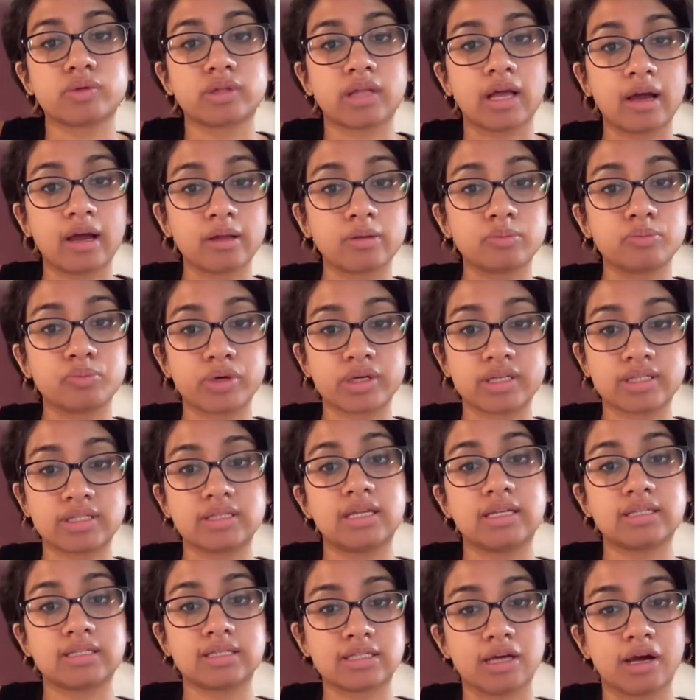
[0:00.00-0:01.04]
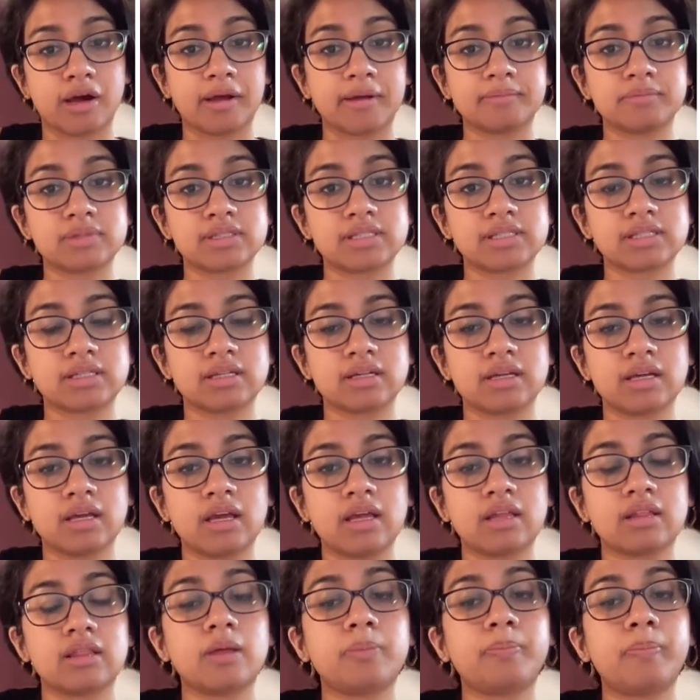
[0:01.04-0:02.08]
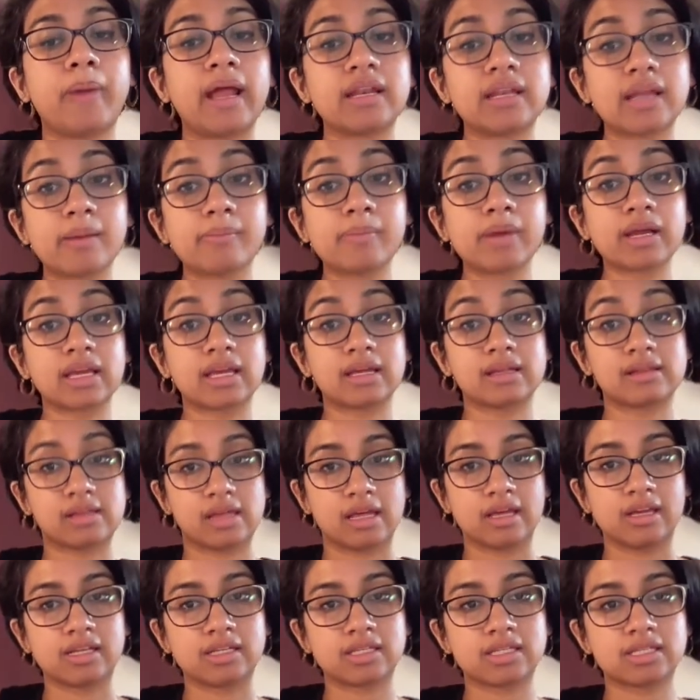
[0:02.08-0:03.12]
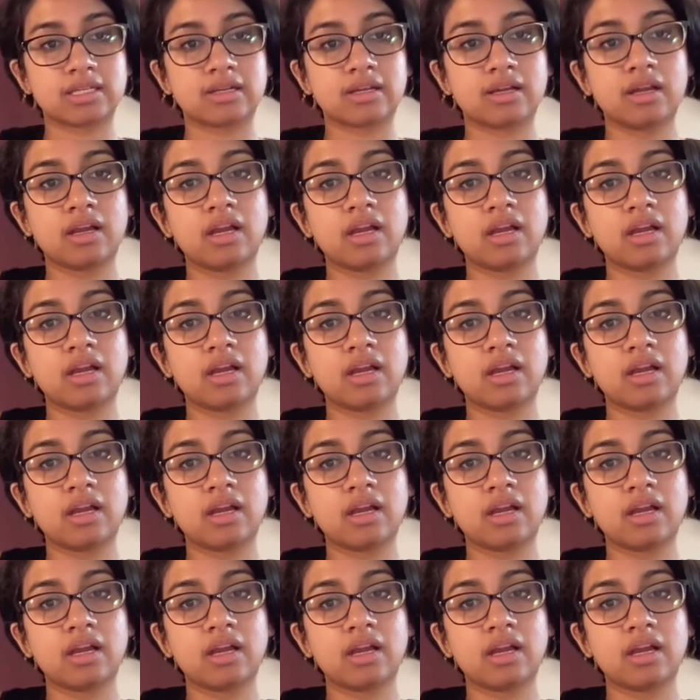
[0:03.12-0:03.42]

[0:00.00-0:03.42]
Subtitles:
unprecedented times. The pandemic has hit.